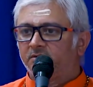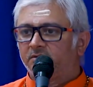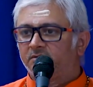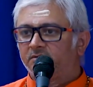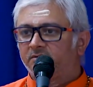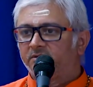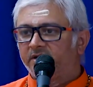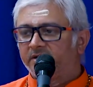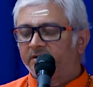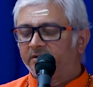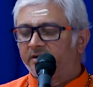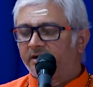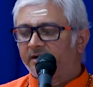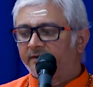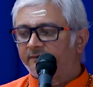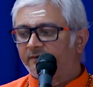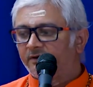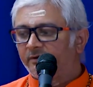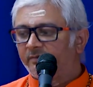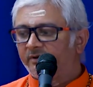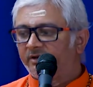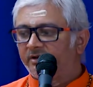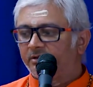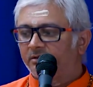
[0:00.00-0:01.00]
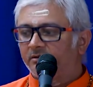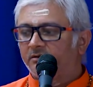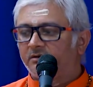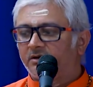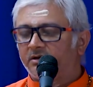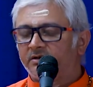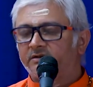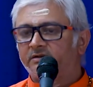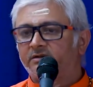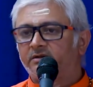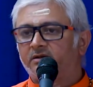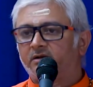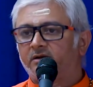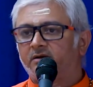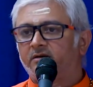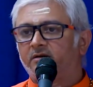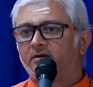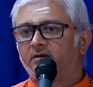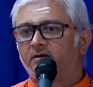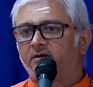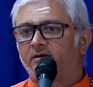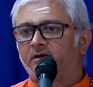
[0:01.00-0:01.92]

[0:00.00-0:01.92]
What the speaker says: then that will be considered